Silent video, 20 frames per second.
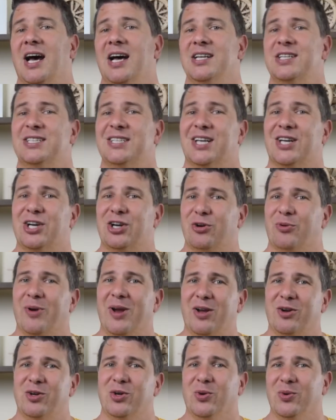centered
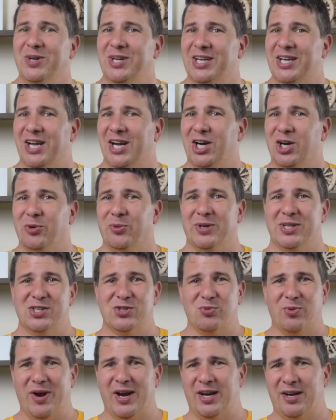around going to Carowinds,
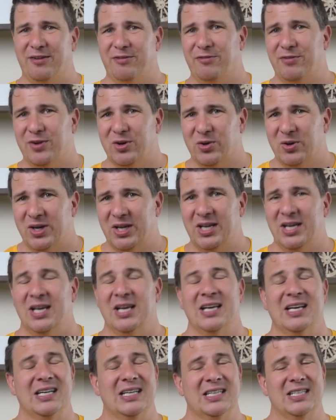riding Fury.
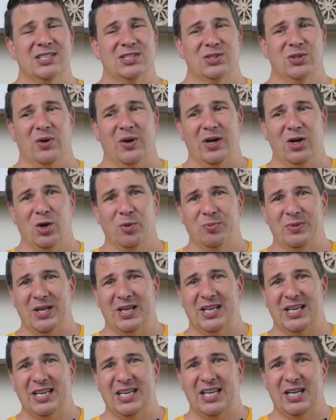So I hope they
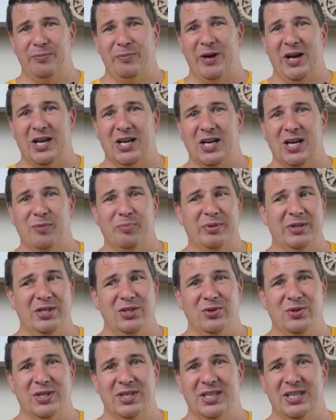can get it back up and
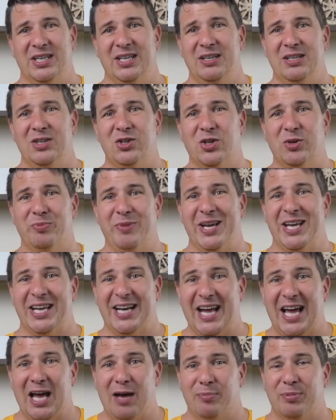you can make it
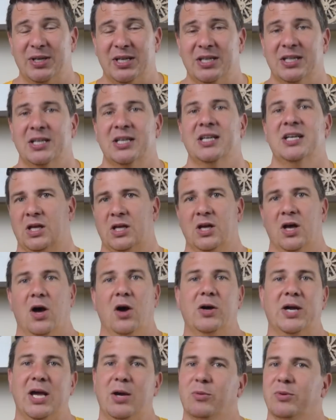happen.
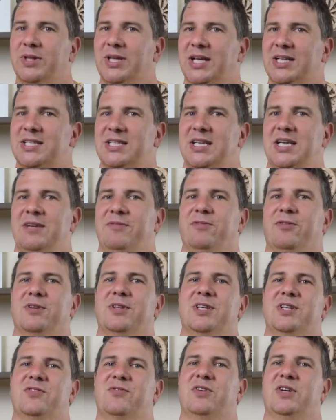Okay, well, that's it for
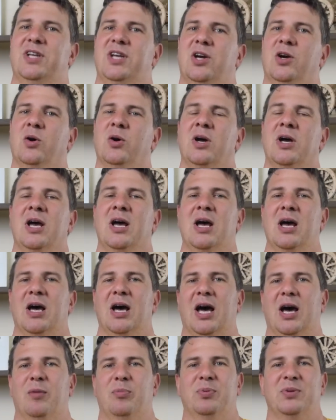this video.
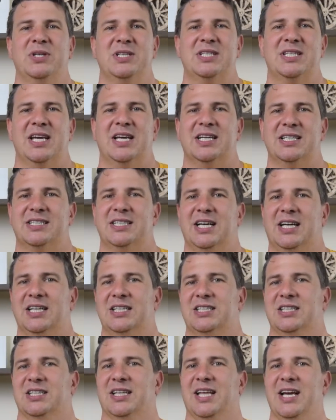Please take a second
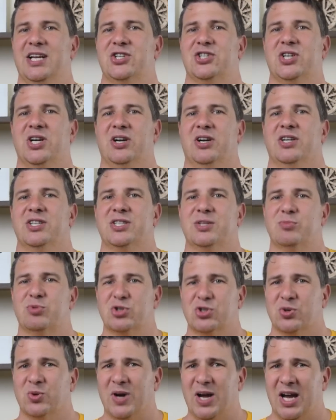to like, share, and
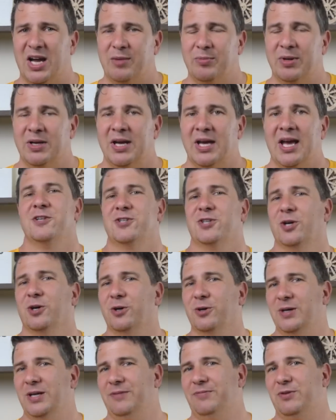subscribe.
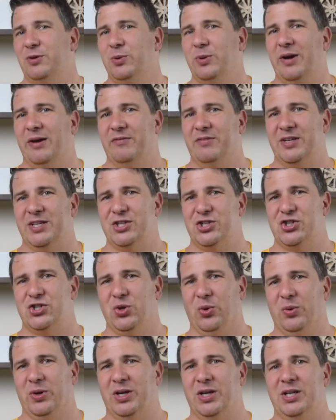So if you have
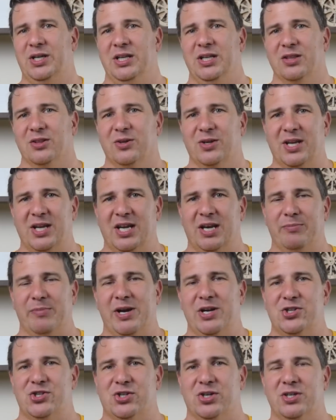enjoyed looking at
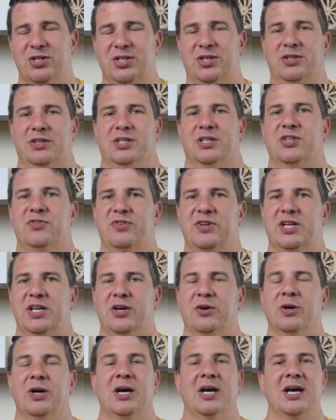my shirt during this video,